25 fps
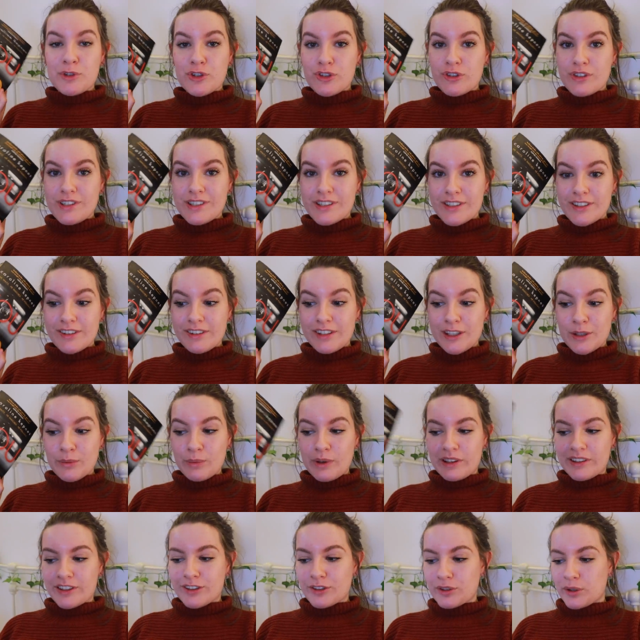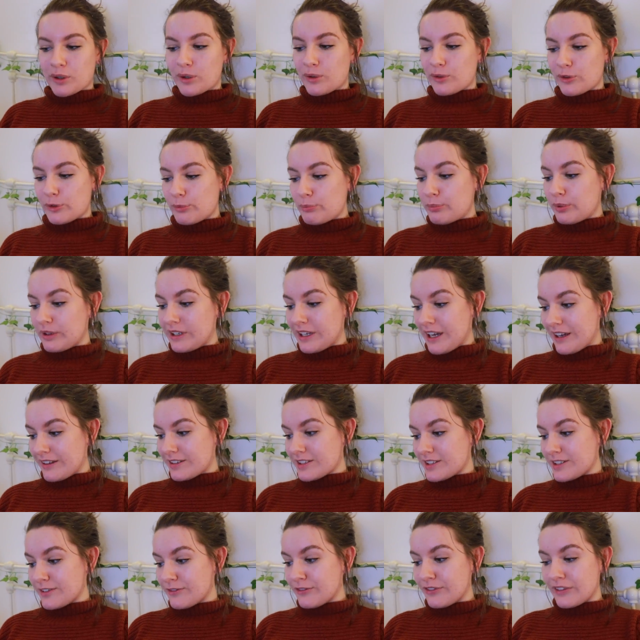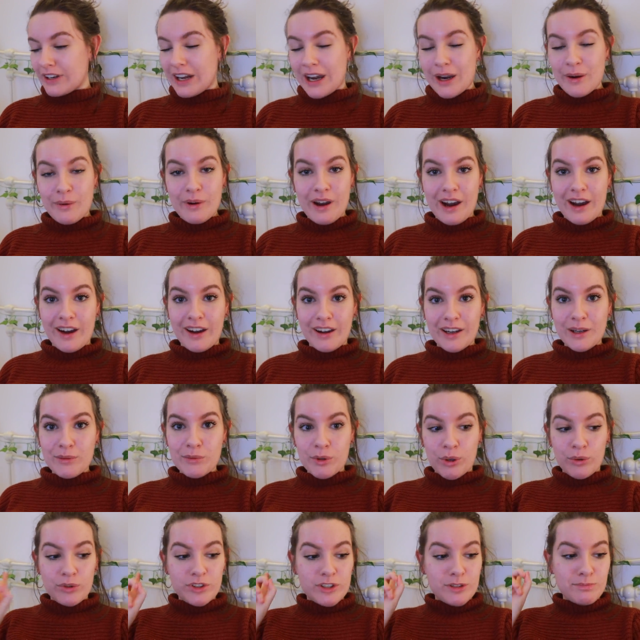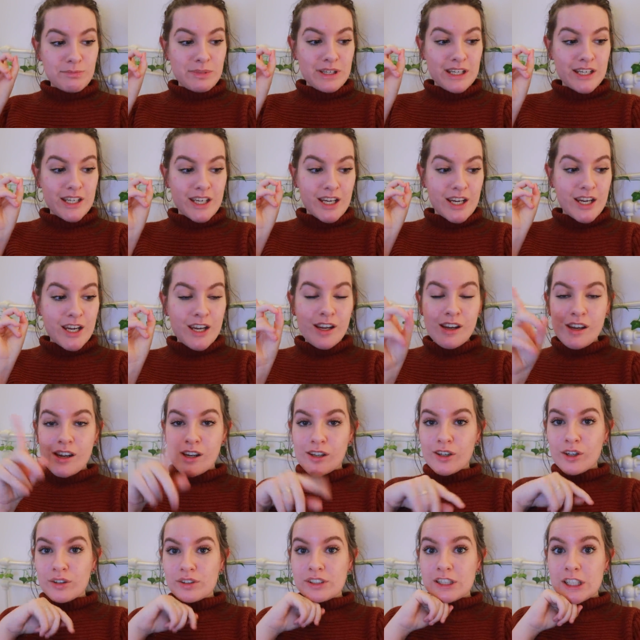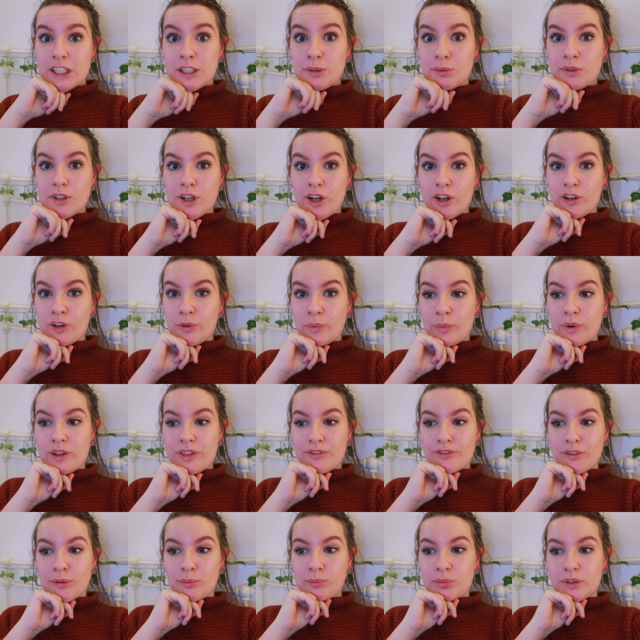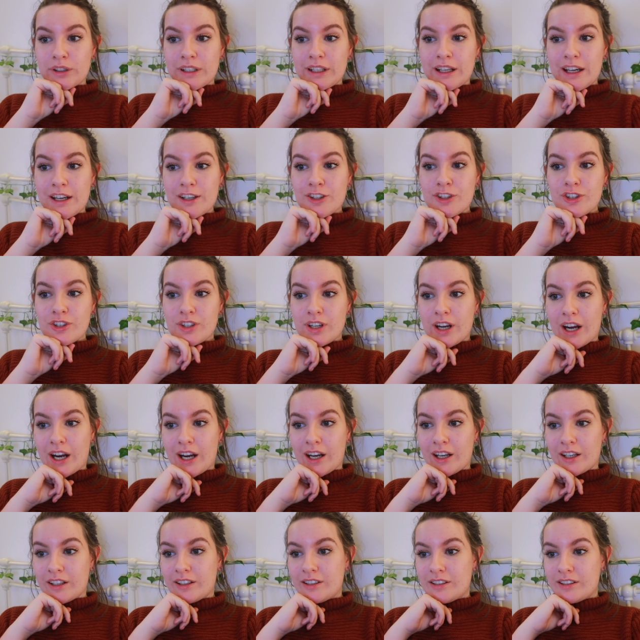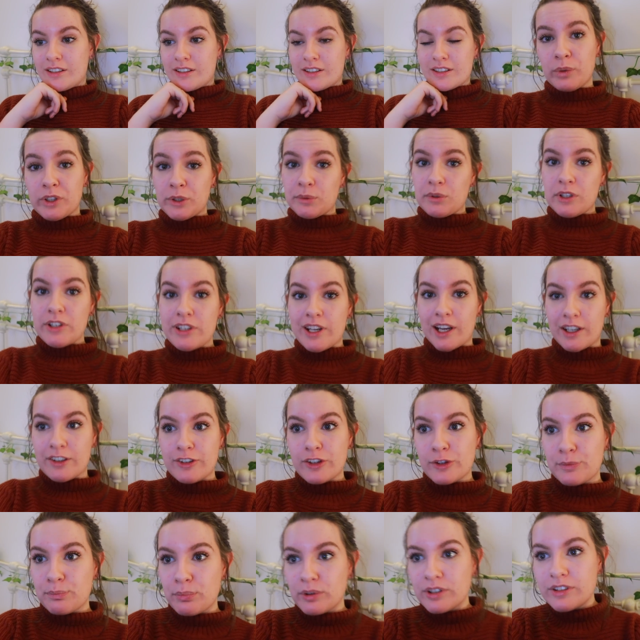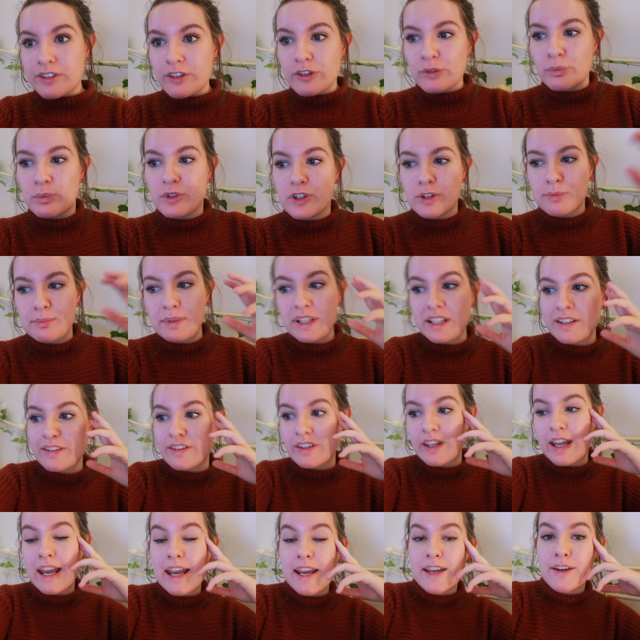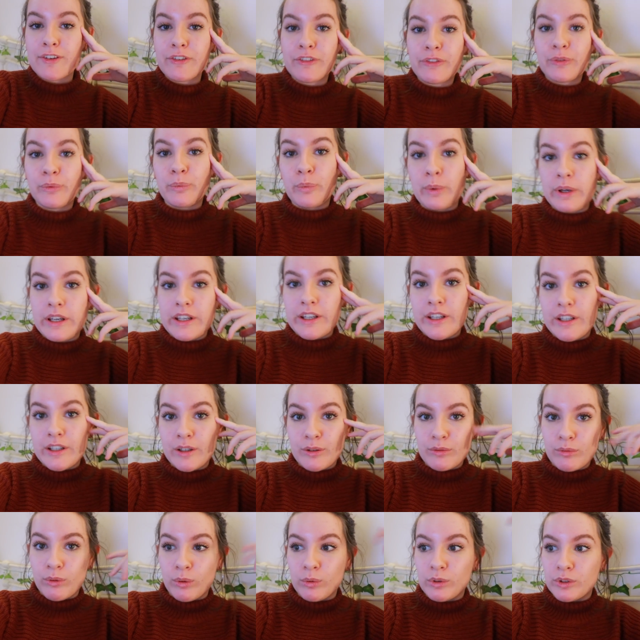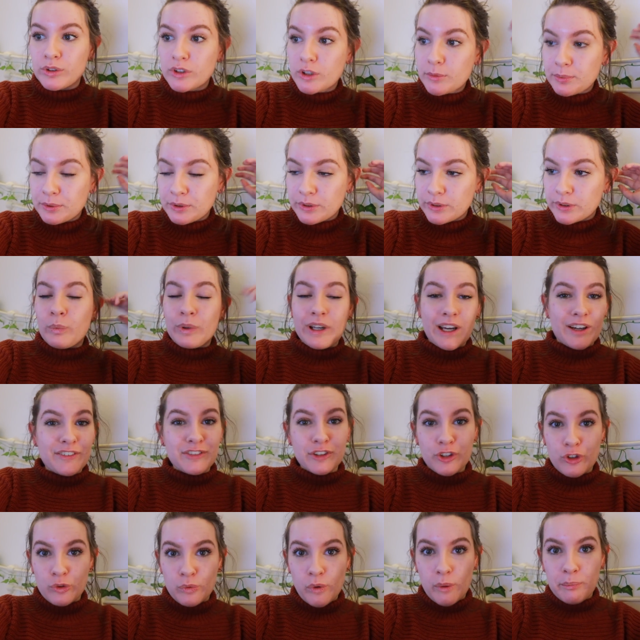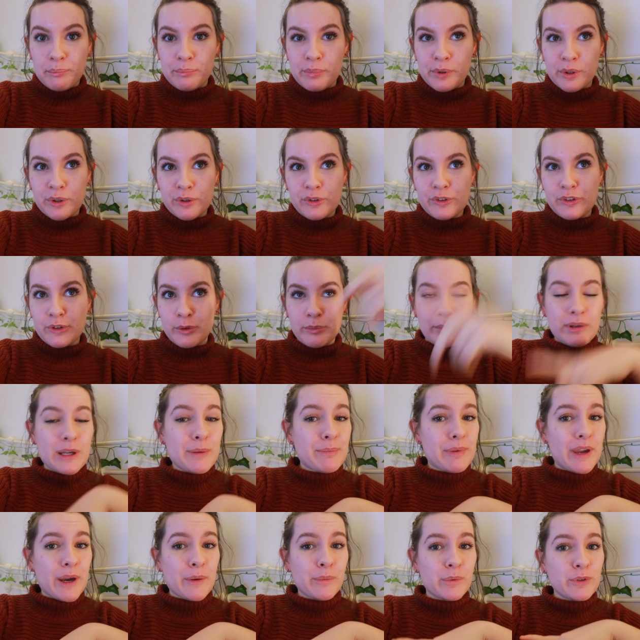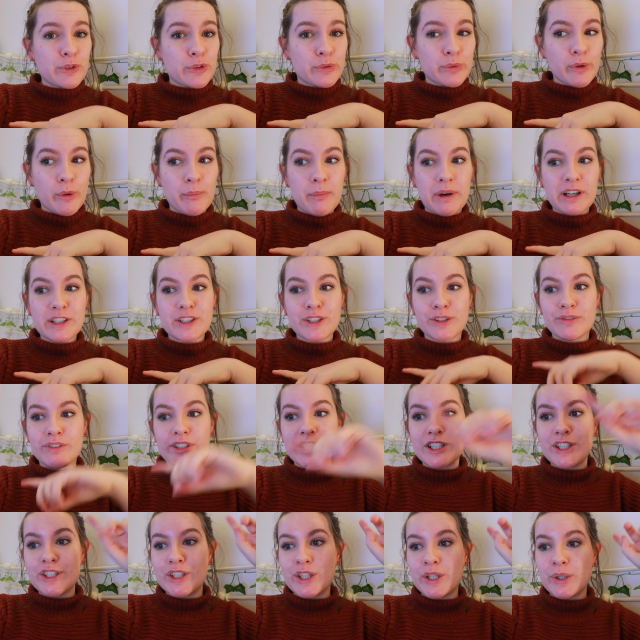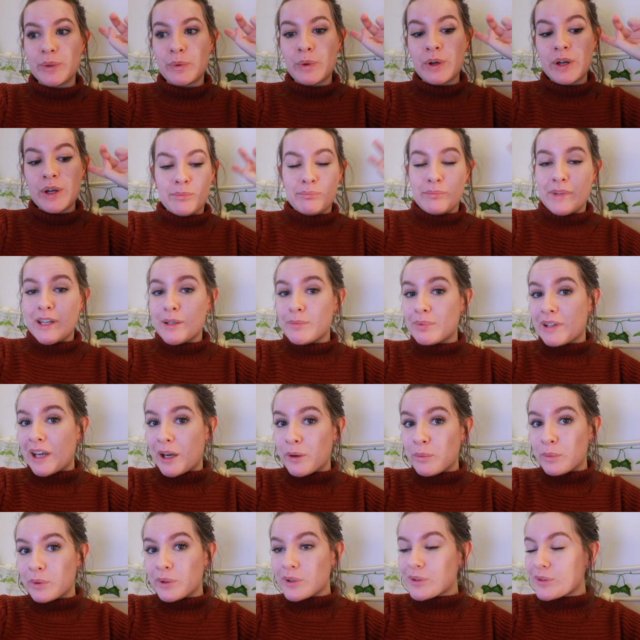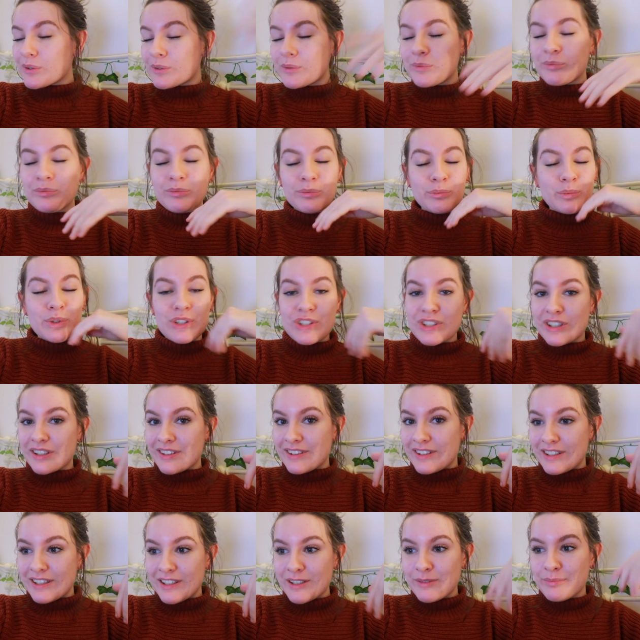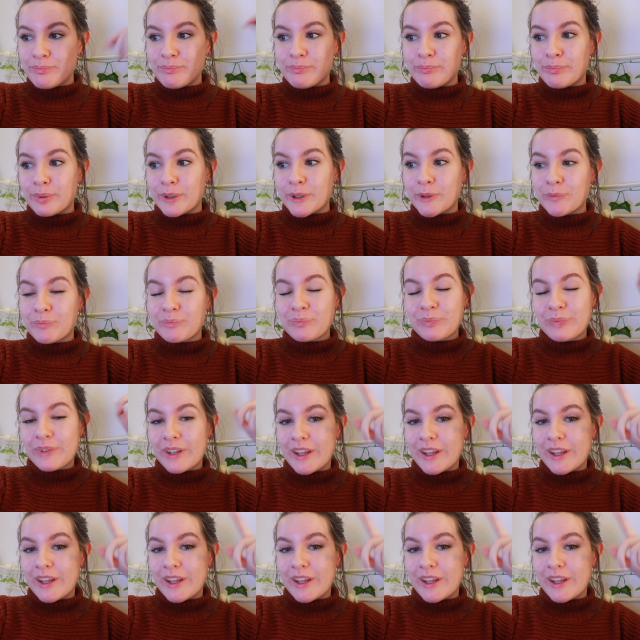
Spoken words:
intrigued to see where this goes, but yes, for now I am going to be continuing on with From Blood and Ash, and we're doing dice sprints, which means that if we roll a double, we have to swap books. So maybe I will swap back to reading You, maybe I won't, we shall see, but